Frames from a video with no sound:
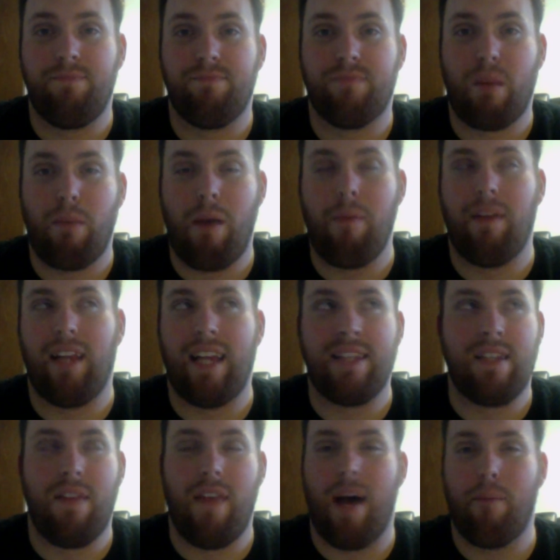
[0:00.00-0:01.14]
maybe less
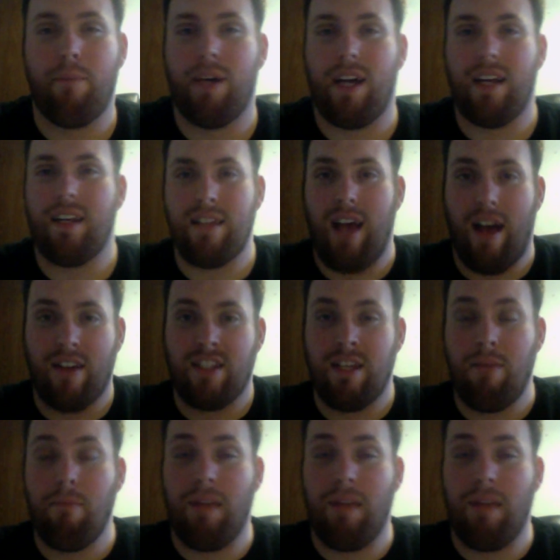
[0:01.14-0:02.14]
than that, but to